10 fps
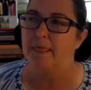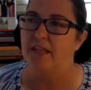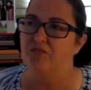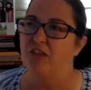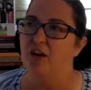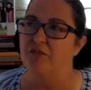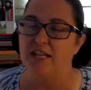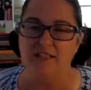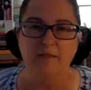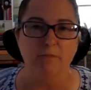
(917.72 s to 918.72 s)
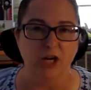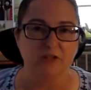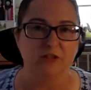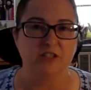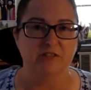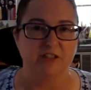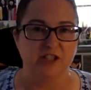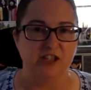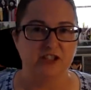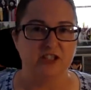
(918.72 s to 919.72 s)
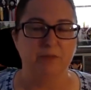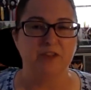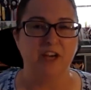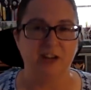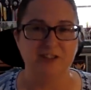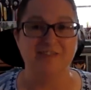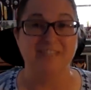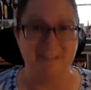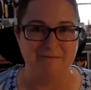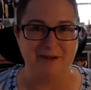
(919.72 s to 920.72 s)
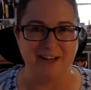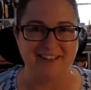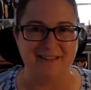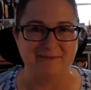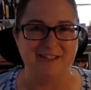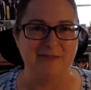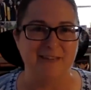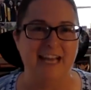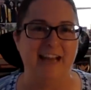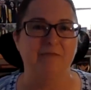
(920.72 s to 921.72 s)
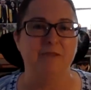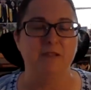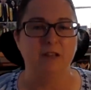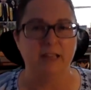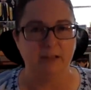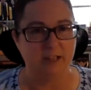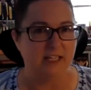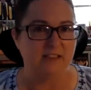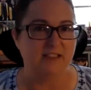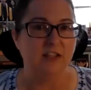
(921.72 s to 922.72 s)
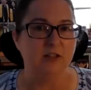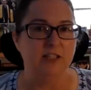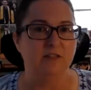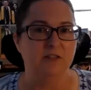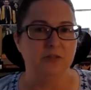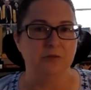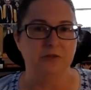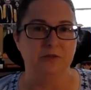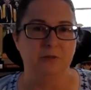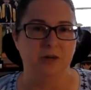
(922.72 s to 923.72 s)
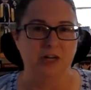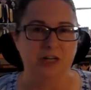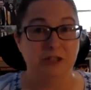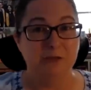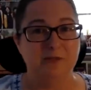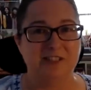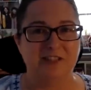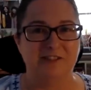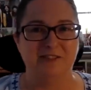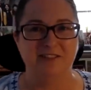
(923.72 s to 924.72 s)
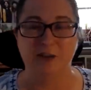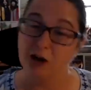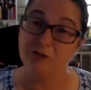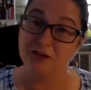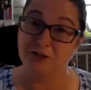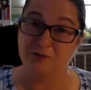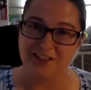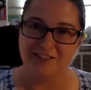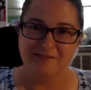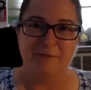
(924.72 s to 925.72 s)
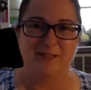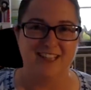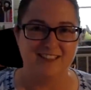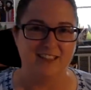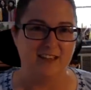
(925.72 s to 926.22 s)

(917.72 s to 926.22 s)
that they, they did mark those differentiations but they also didn't mark them so we have like single individuals who are on a tombstone their own tombstone represented